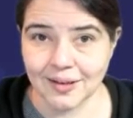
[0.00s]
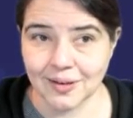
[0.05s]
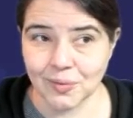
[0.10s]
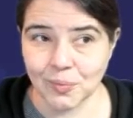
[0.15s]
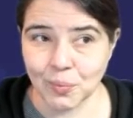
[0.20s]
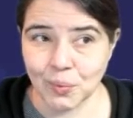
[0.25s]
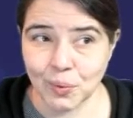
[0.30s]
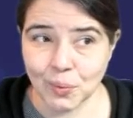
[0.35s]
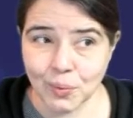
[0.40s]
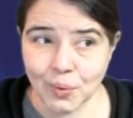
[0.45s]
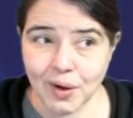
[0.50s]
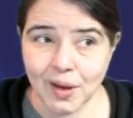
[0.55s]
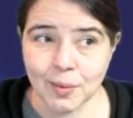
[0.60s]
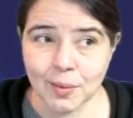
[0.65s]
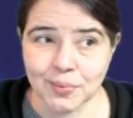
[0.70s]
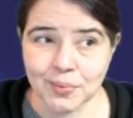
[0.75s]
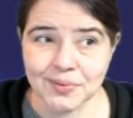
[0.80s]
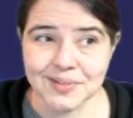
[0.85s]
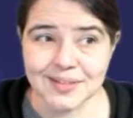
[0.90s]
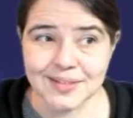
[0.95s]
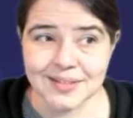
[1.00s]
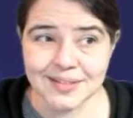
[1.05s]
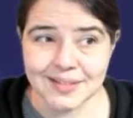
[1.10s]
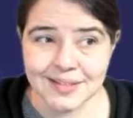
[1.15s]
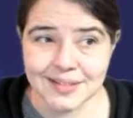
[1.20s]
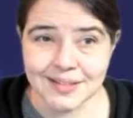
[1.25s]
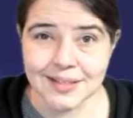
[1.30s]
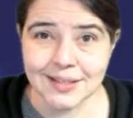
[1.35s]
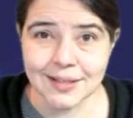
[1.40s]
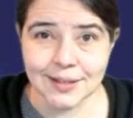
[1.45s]
we were able to
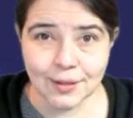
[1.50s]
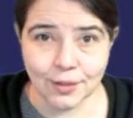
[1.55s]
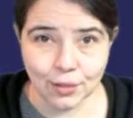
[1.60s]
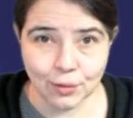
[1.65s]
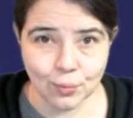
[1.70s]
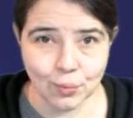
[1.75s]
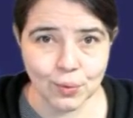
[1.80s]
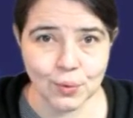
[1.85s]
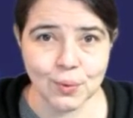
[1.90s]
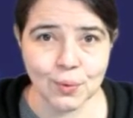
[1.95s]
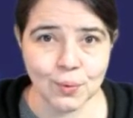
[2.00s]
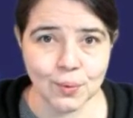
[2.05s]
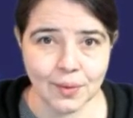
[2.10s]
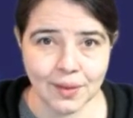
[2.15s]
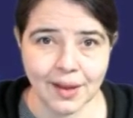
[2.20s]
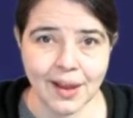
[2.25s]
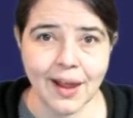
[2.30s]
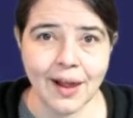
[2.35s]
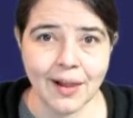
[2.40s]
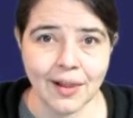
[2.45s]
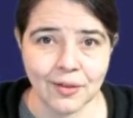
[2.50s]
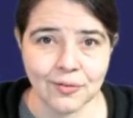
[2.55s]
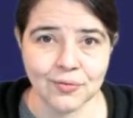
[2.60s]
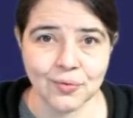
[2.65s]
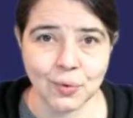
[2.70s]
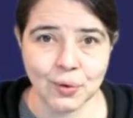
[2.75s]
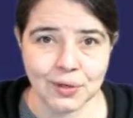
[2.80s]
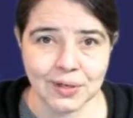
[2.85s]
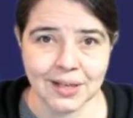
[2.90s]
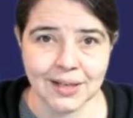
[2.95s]
see through the
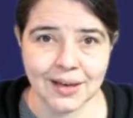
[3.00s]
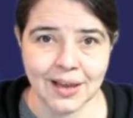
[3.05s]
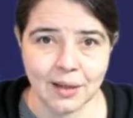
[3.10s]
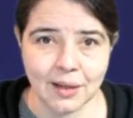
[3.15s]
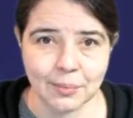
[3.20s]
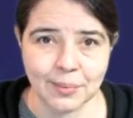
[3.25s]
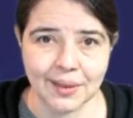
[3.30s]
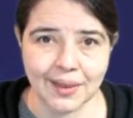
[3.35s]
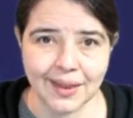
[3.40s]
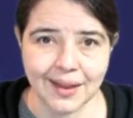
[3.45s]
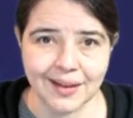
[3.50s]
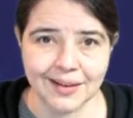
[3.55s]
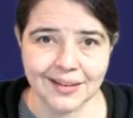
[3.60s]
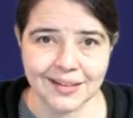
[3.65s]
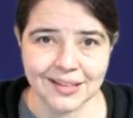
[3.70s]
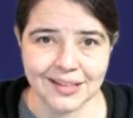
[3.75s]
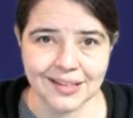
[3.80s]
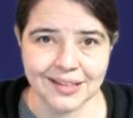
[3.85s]
California Nebula